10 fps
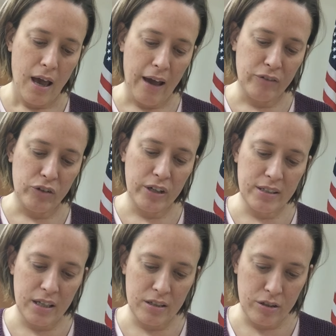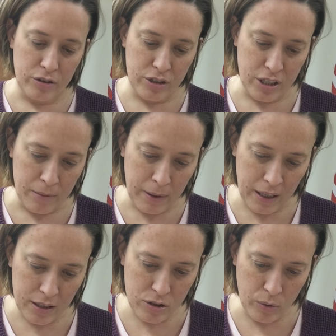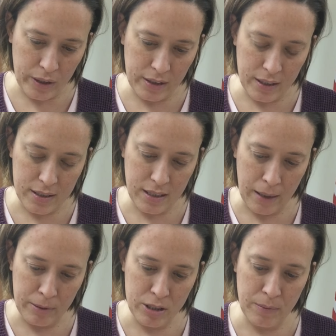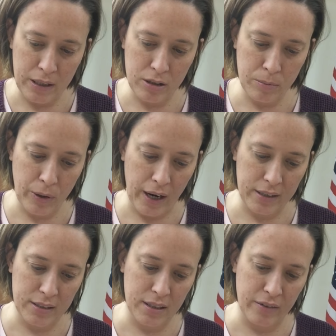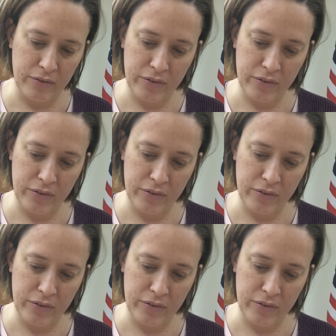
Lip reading: After his internship, he had joined the established medical practice of